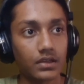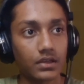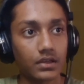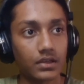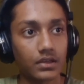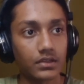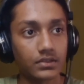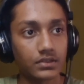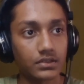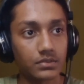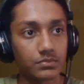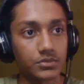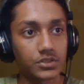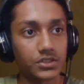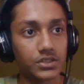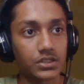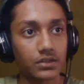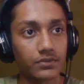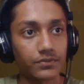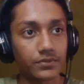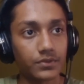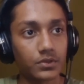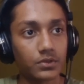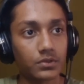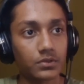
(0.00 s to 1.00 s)
and some
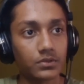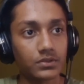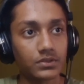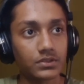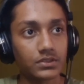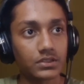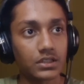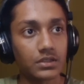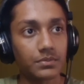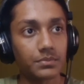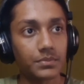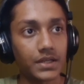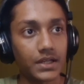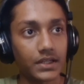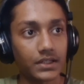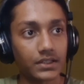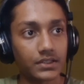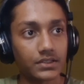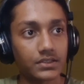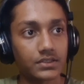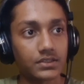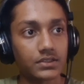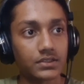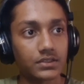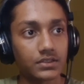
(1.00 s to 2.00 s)
shuffles, and
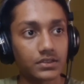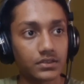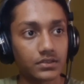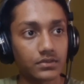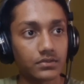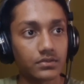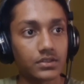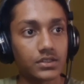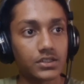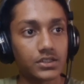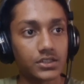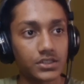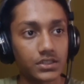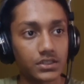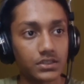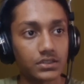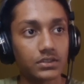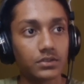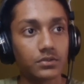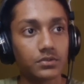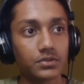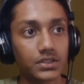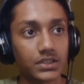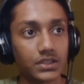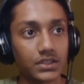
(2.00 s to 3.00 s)
Magnus is just
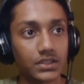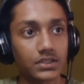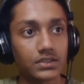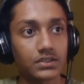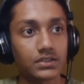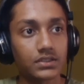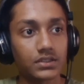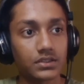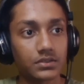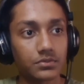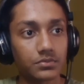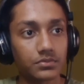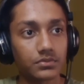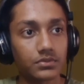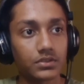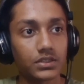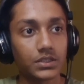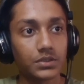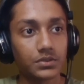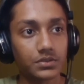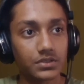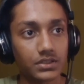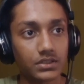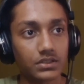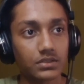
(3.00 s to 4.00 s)
losing because he's
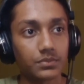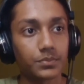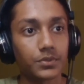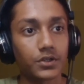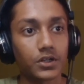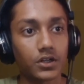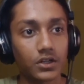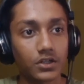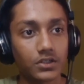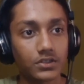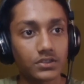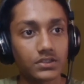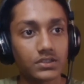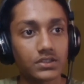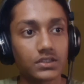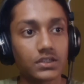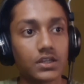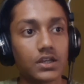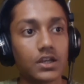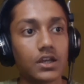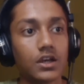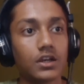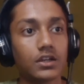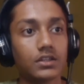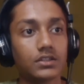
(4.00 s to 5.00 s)
losing the pawns
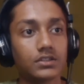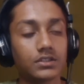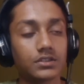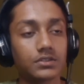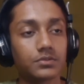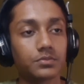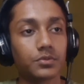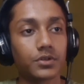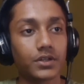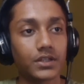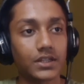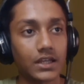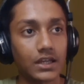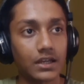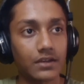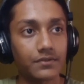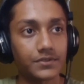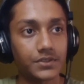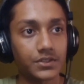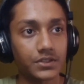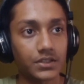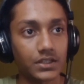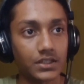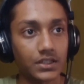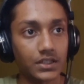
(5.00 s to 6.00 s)
just one
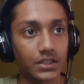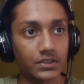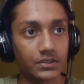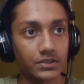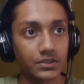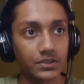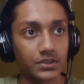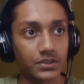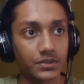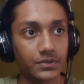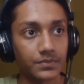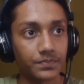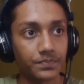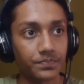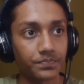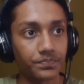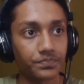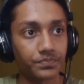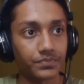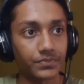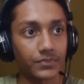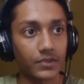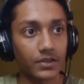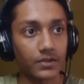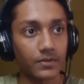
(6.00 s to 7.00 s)
after another.
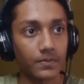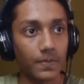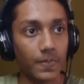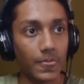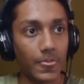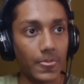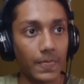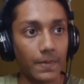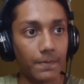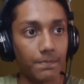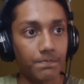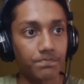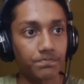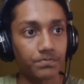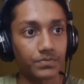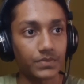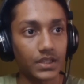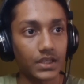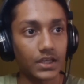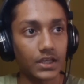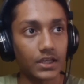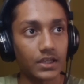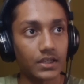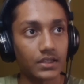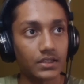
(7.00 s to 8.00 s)

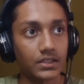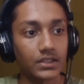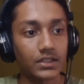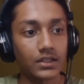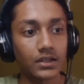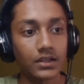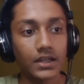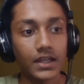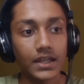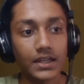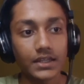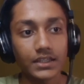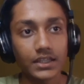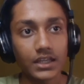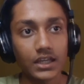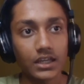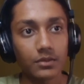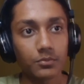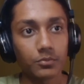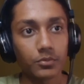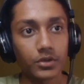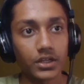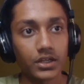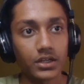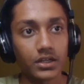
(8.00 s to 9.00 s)
And in an
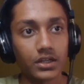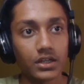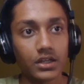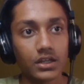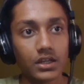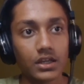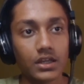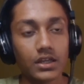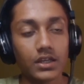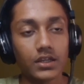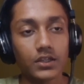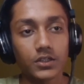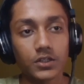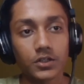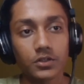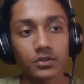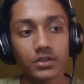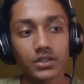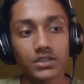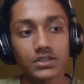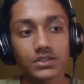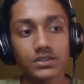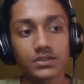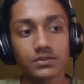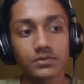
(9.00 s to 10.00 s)
endgame where Hikaru
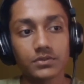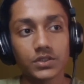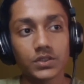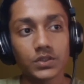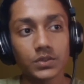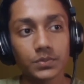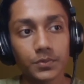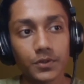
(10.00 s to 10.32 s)
is 2